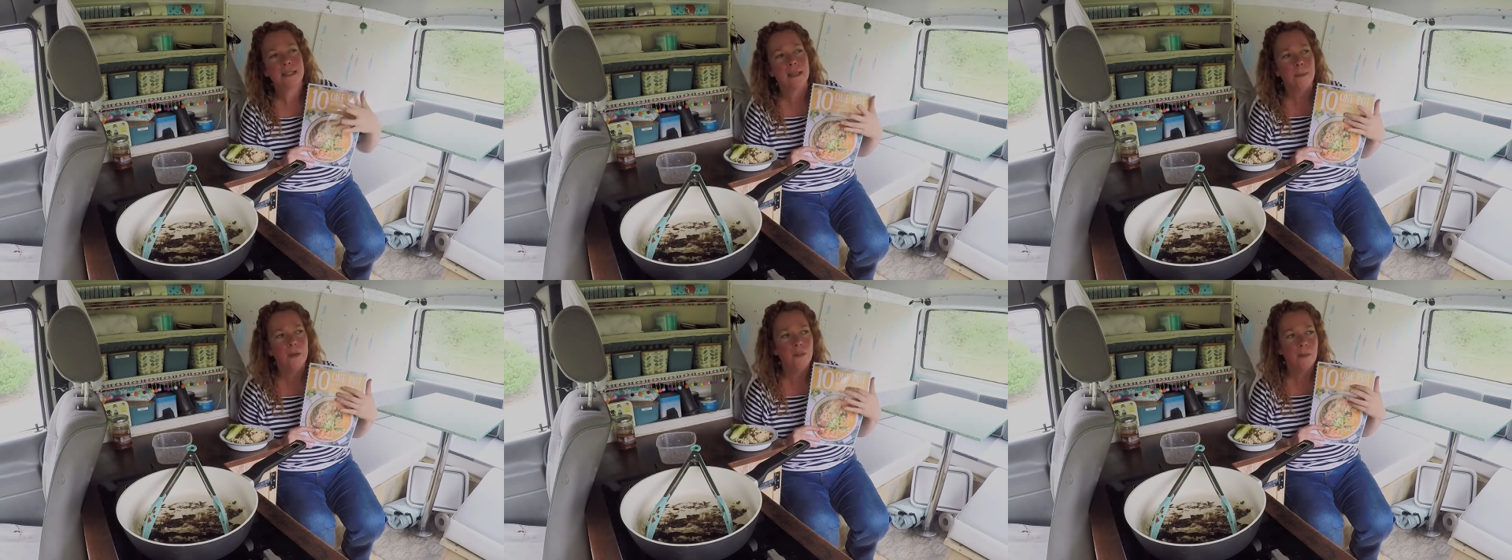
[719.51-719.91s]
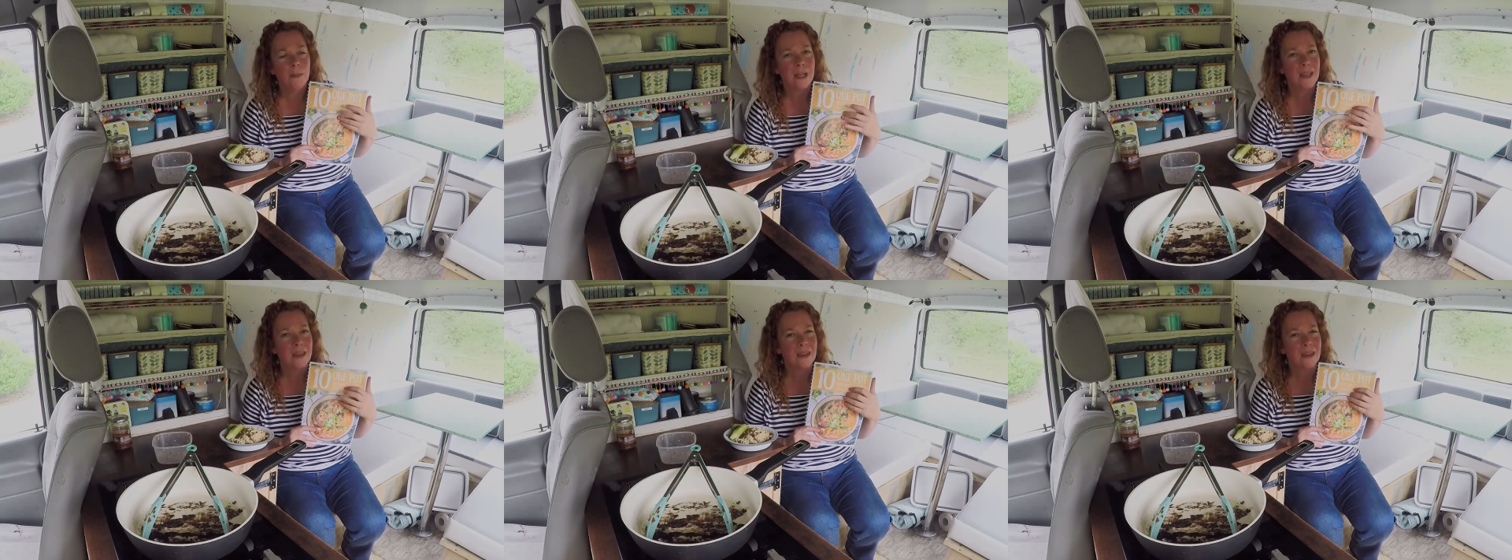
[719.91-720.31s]
Some of them
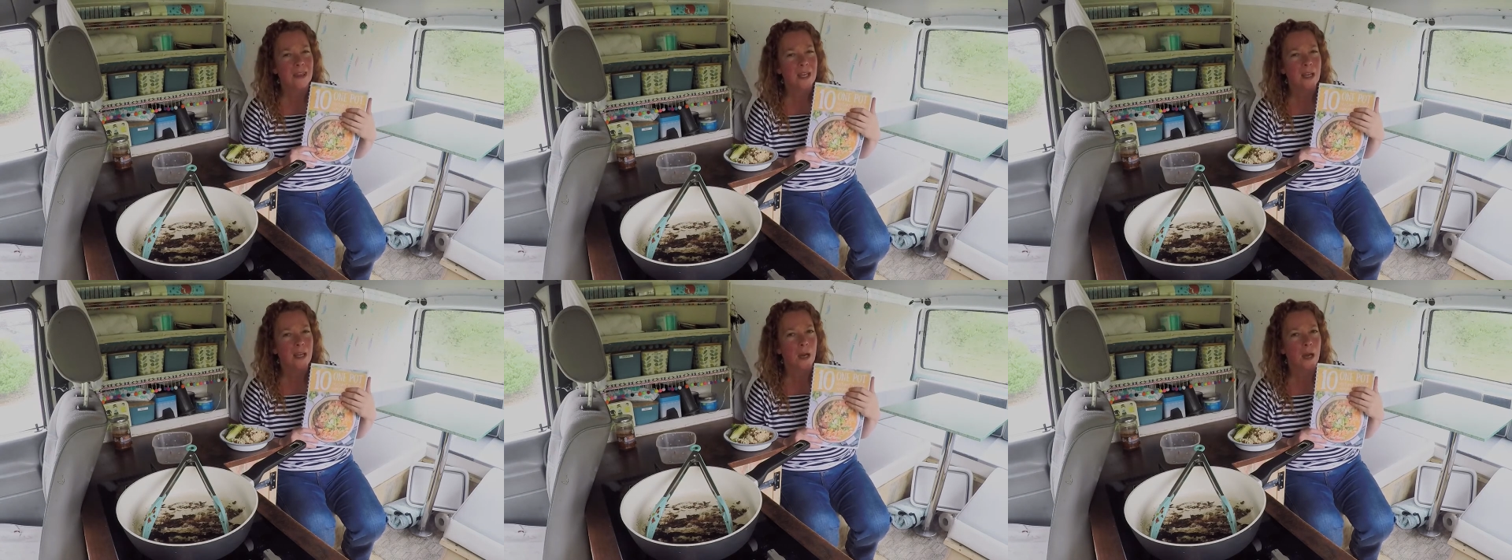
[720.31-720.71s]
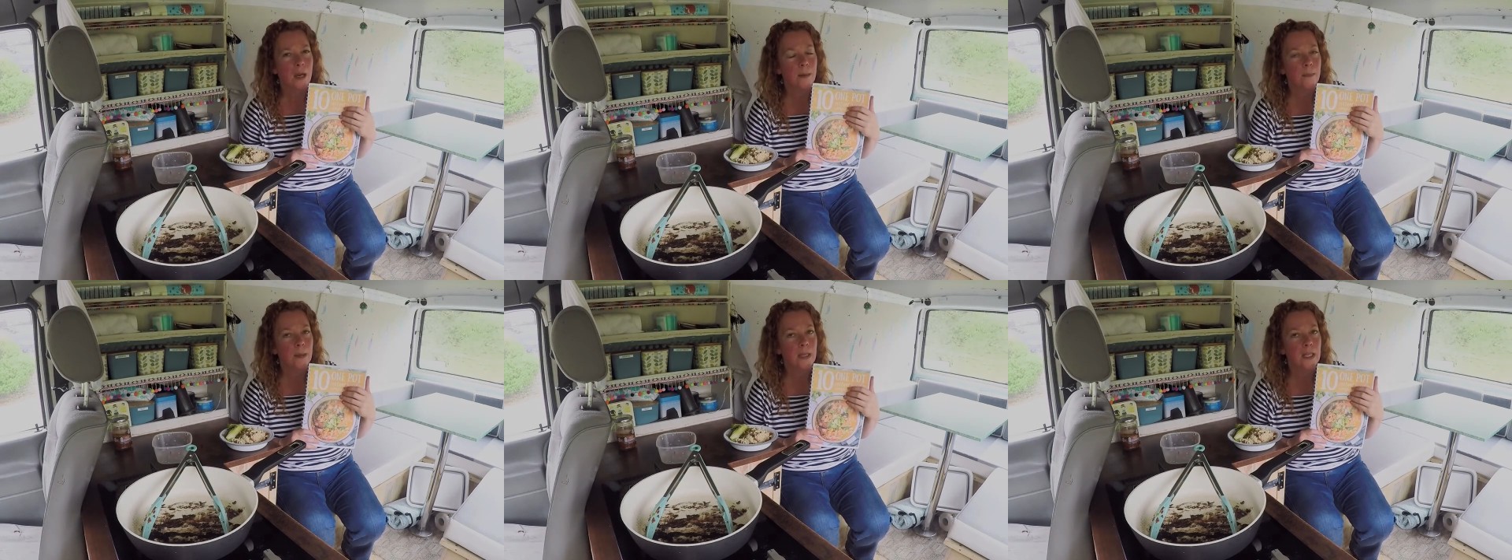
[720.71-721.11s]
I think are
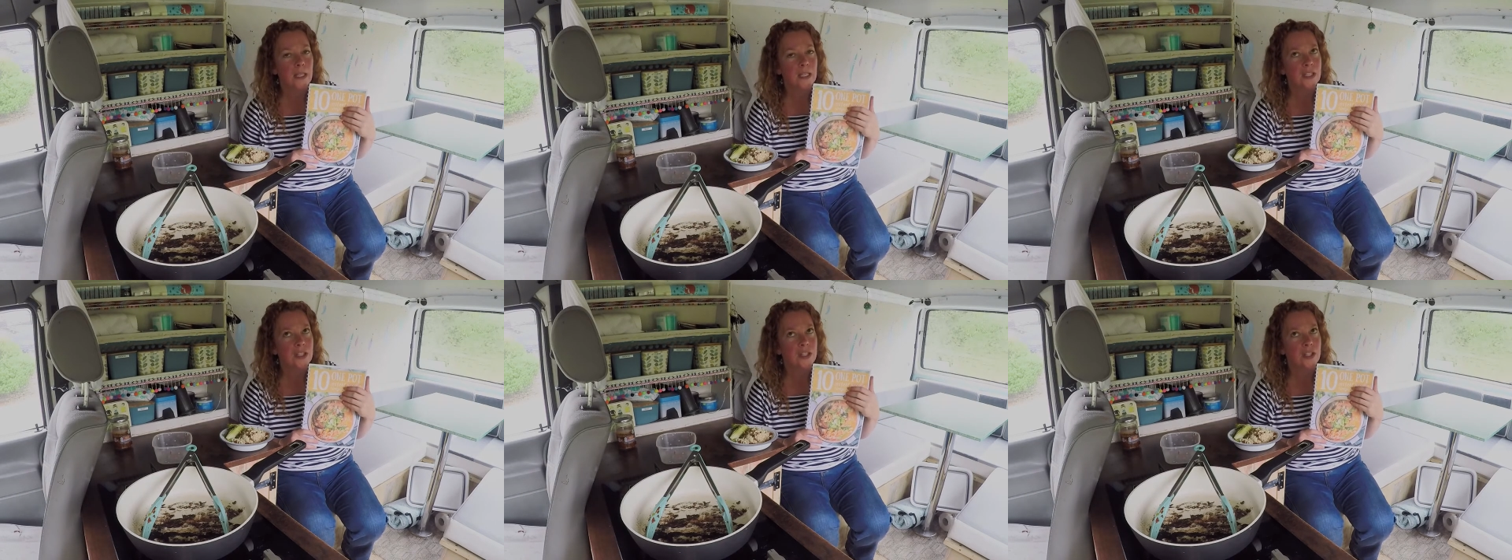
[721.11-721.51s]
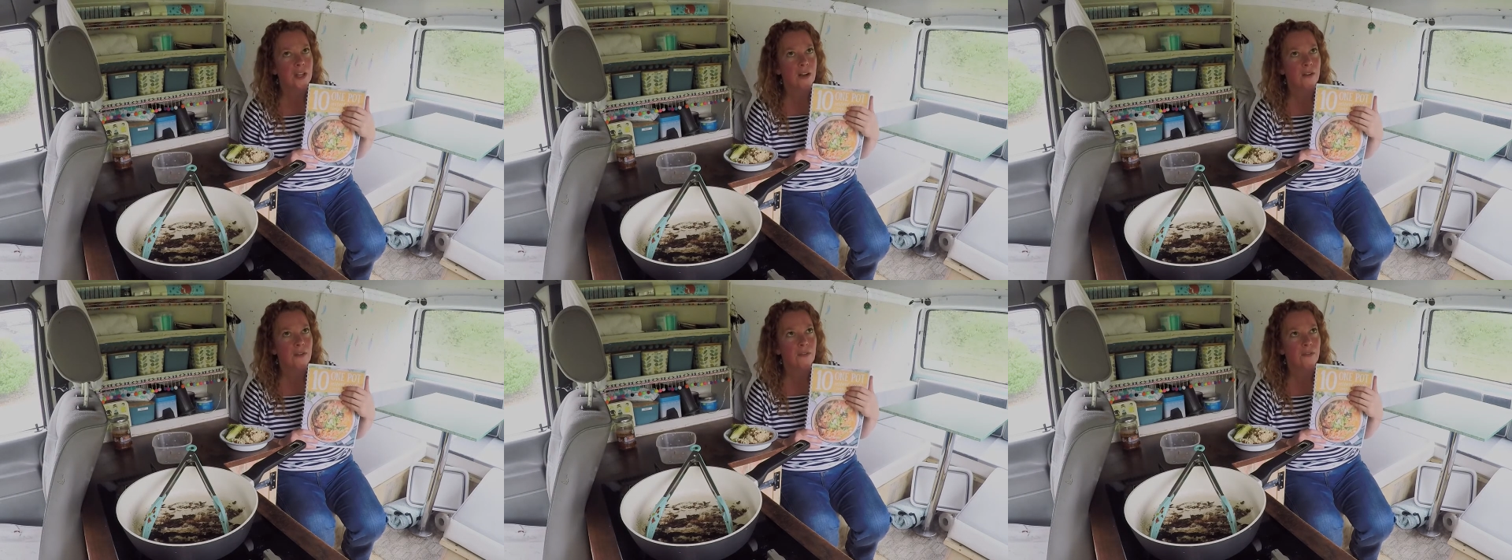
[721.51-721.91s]
completely shelf